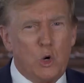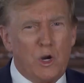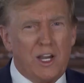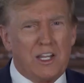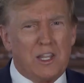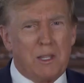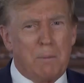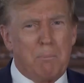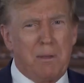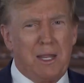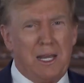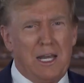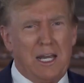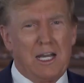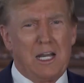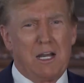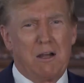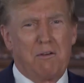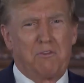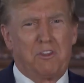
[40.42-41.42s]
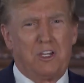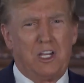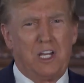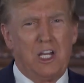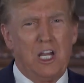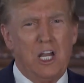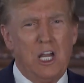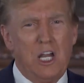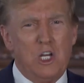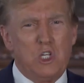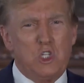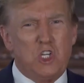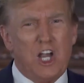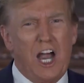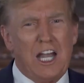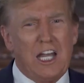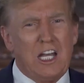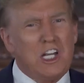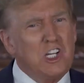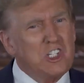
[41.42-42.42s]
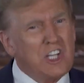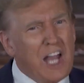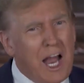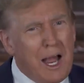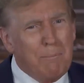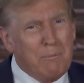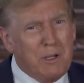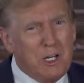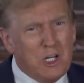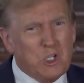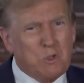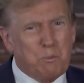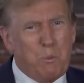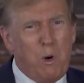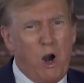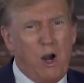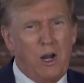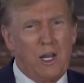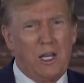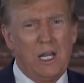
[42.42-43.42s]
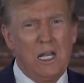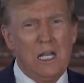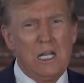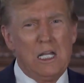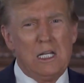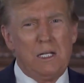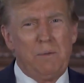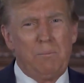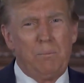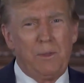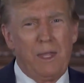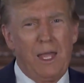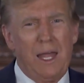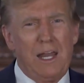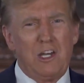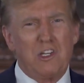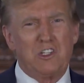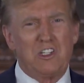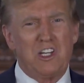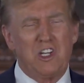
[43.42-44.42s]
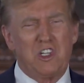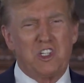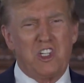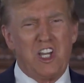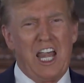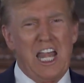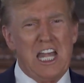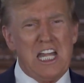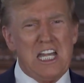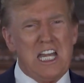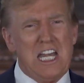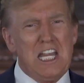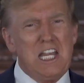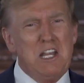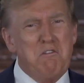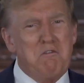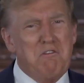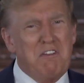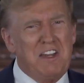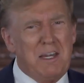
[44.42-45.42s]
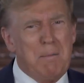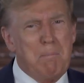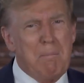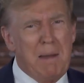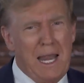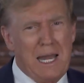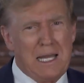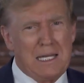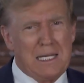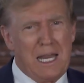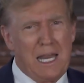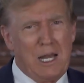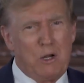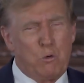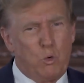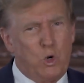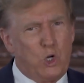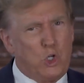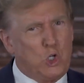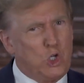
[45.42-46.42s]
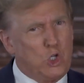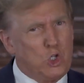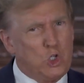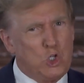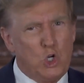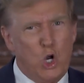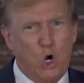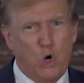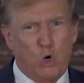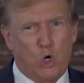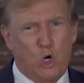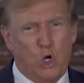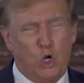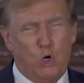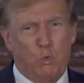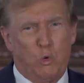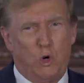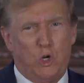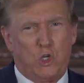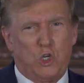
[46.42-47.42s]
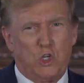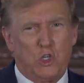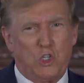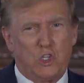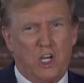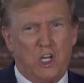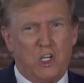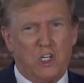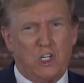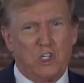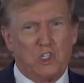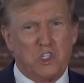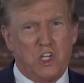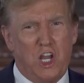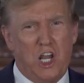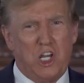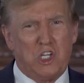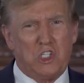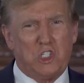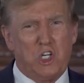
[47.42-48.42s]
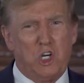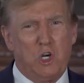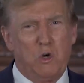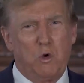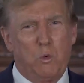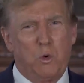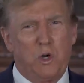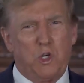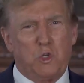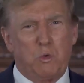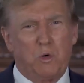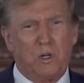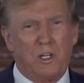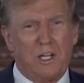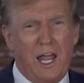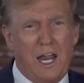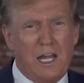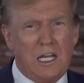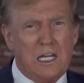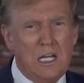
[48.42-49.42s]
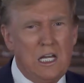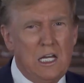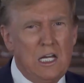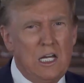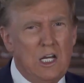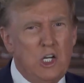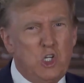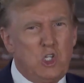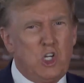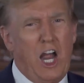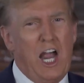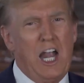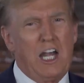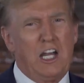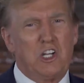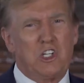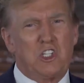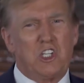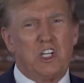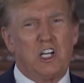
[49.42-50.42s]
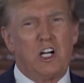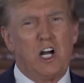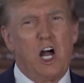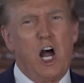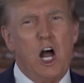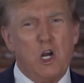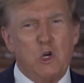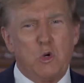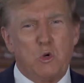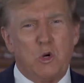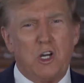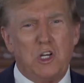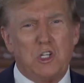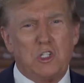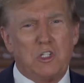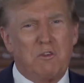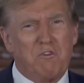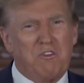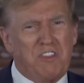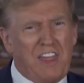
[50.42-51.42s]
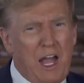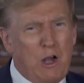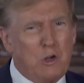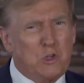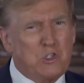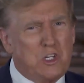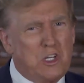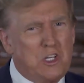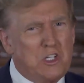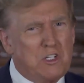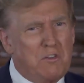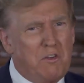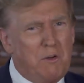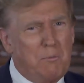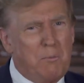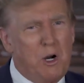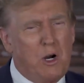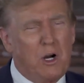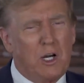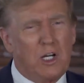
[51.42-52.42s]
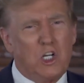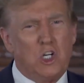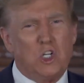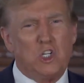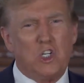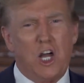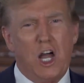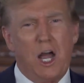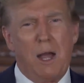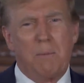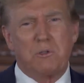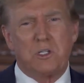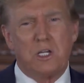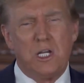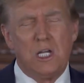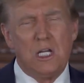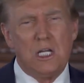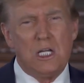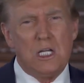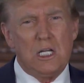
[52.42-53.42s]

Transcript: doing the bidding of the Chinese Communist Party and his insane EV mandate, which is no good, which is a disaster, and which will let China steal hundreds of thousands of American jobs.